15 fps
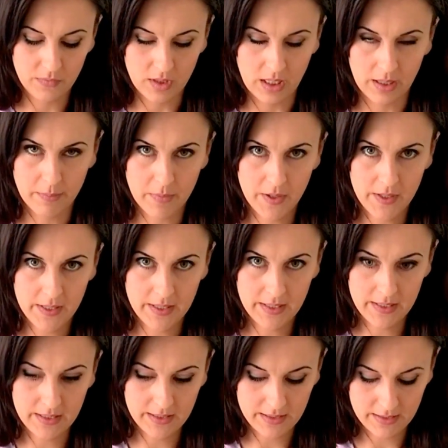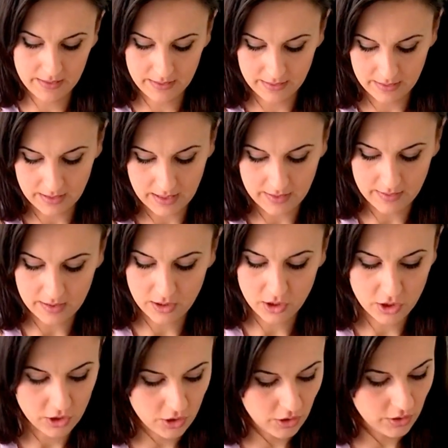like mine. And then you
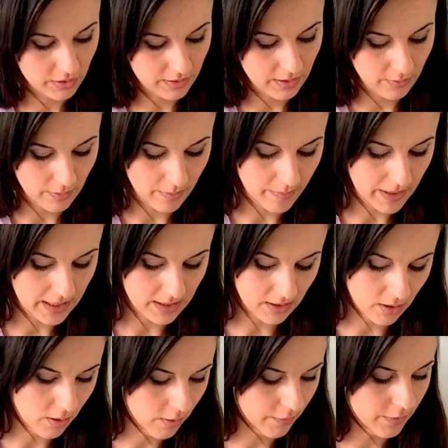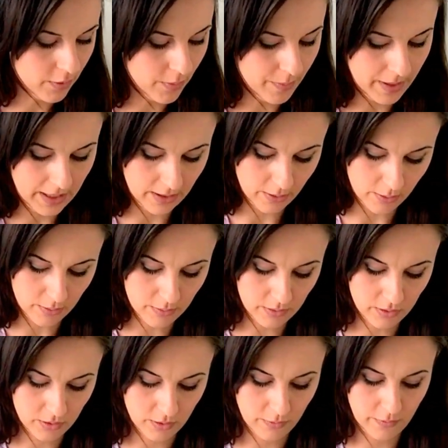just use the remainder of your
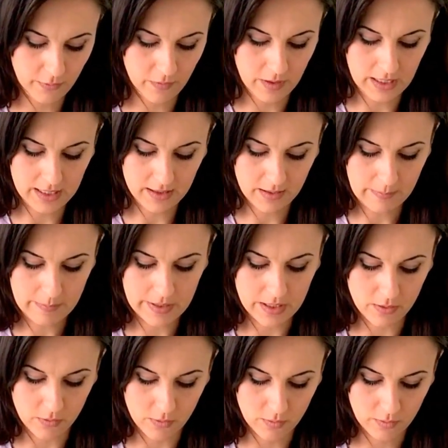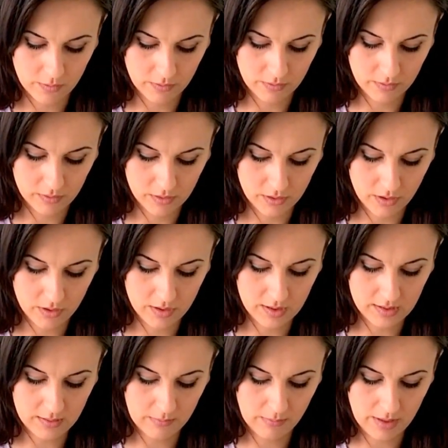petals to fill in the middle. So it
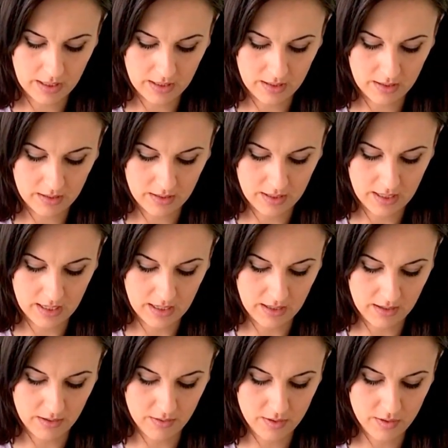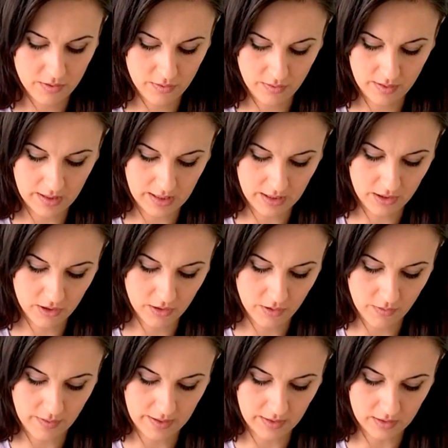doesn't matter how you do that, you just
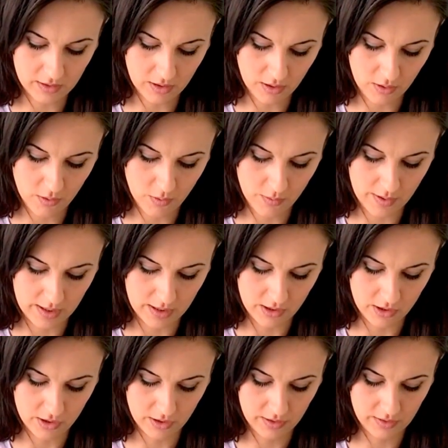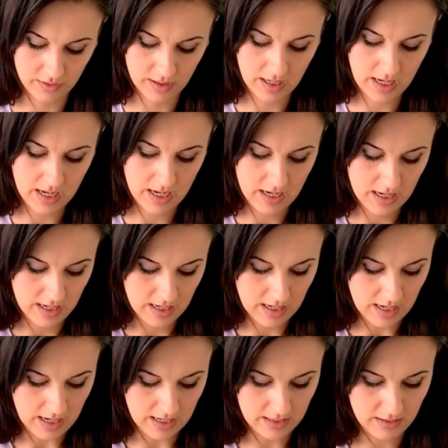go around a circle and you just
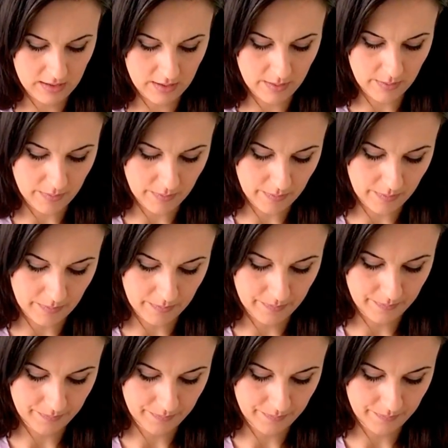add them,